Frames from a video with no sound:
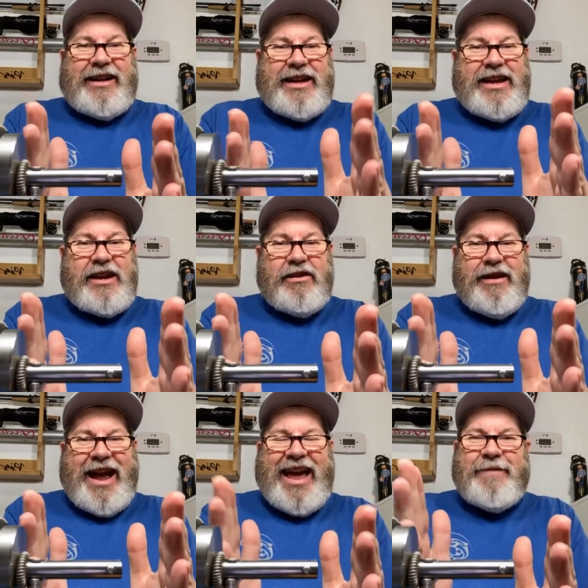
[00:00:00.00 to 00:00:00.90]
here.
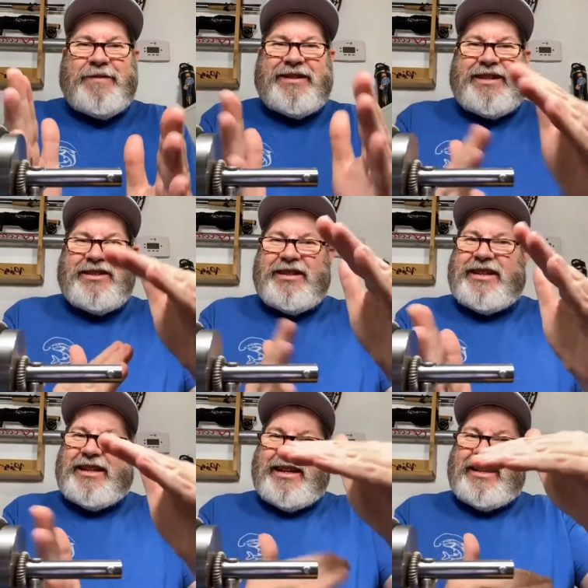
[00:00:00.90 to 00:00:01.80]
I had it positioned
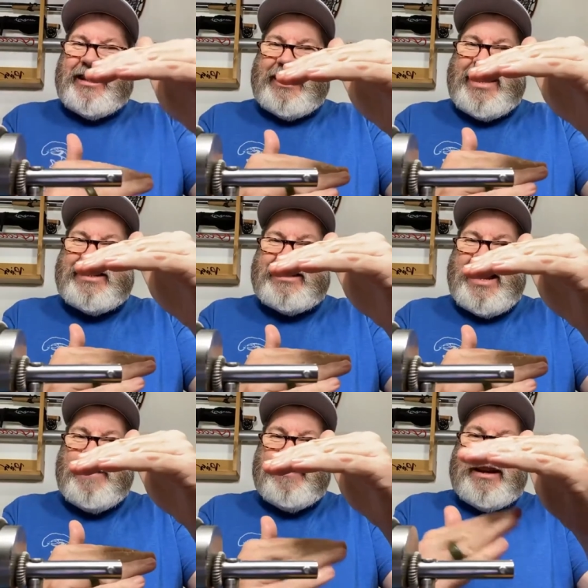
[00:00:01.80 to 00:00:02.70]
in the
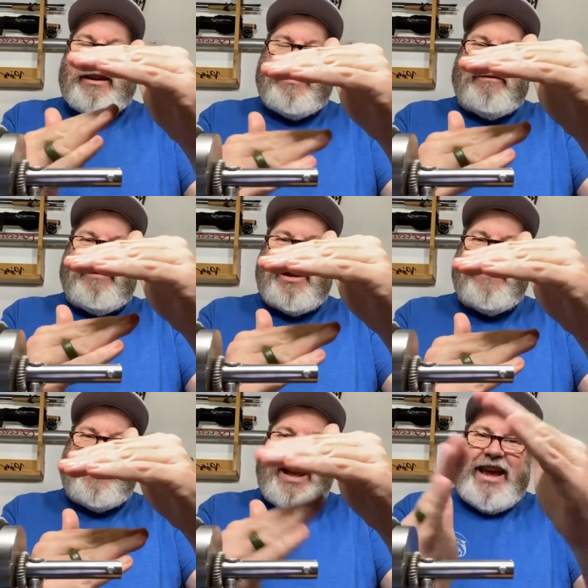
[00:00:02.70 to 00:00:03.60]
landscape or
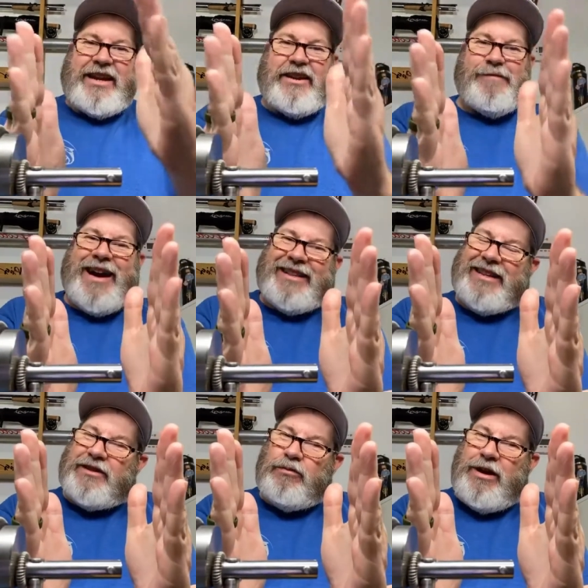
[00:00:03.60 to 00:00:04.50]
whatever, and I had to go back
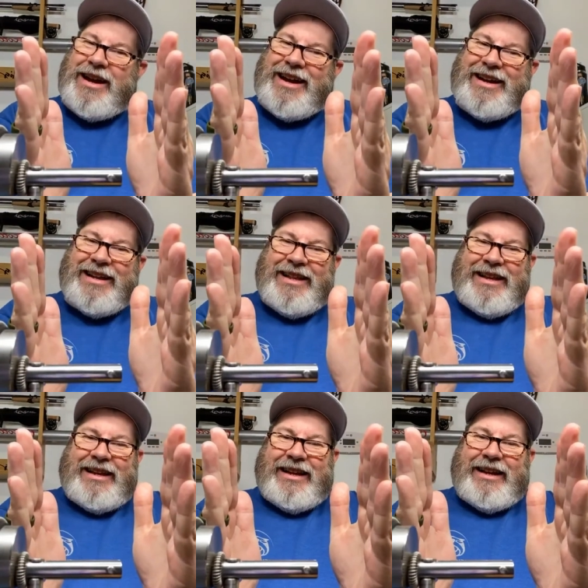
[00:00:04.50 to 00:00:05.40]
this way
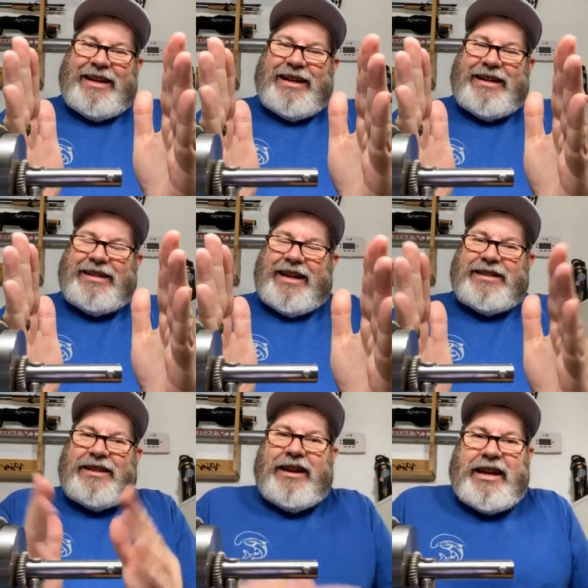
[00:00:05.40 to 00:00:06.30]

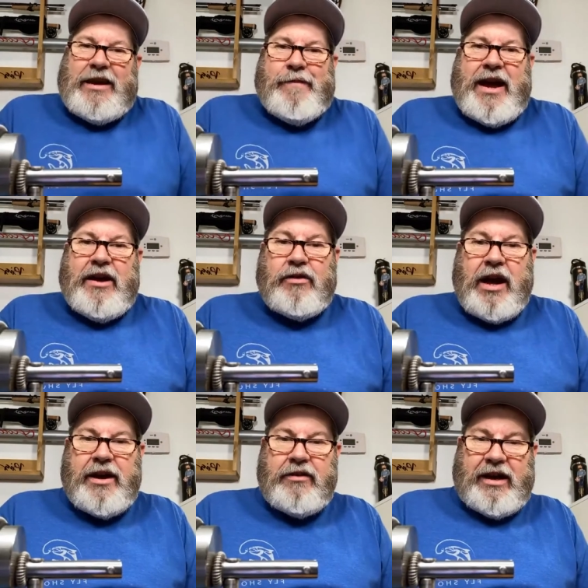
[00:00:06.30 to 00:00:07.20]
until I get my
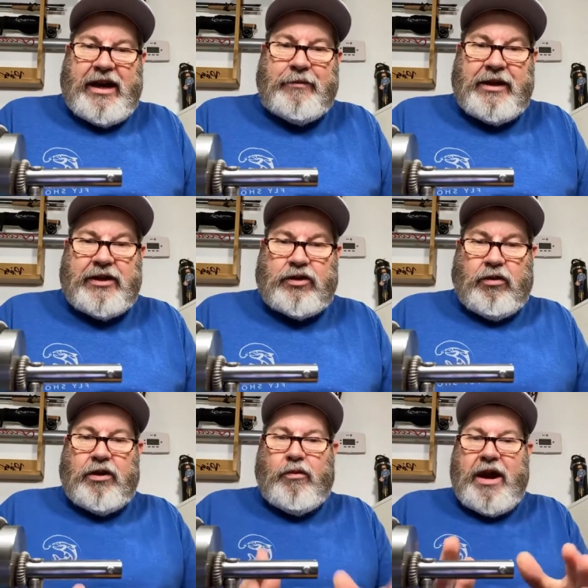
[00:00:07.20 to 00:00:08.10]
Elgato Cam Link
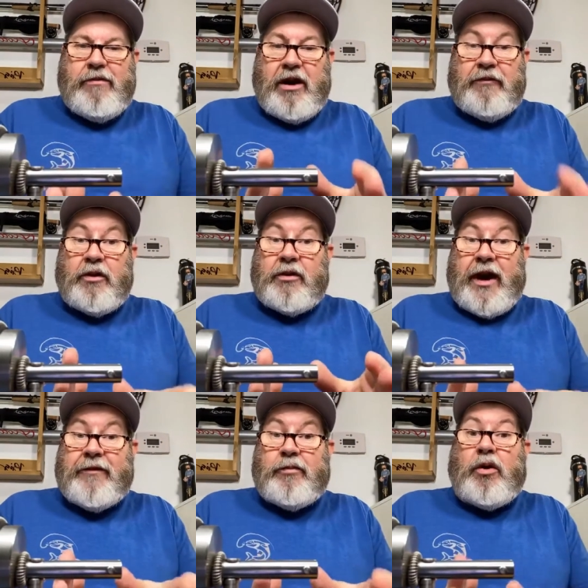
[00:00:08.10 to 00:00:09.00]
squared away where I feel
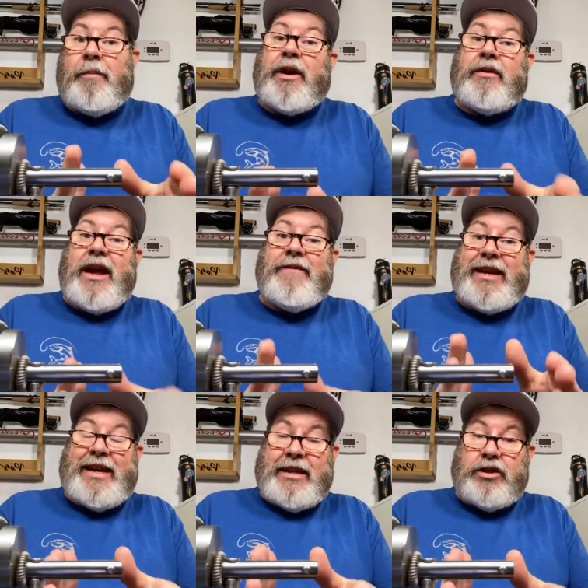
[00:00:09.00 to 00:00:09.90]
comfortable. I'm not going to have
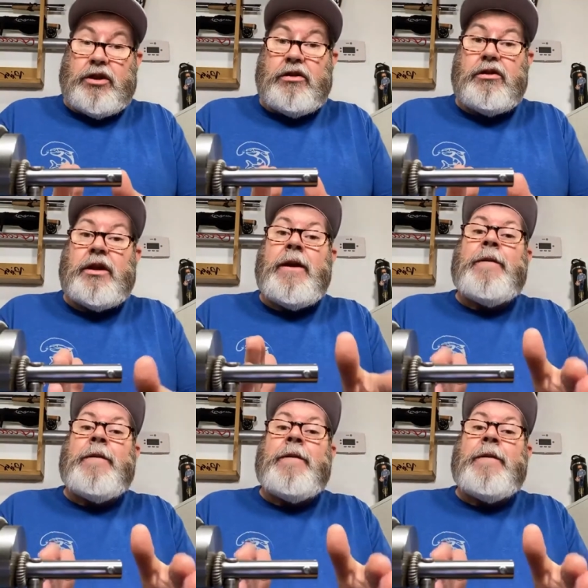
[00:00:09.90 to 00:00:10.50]
any issues.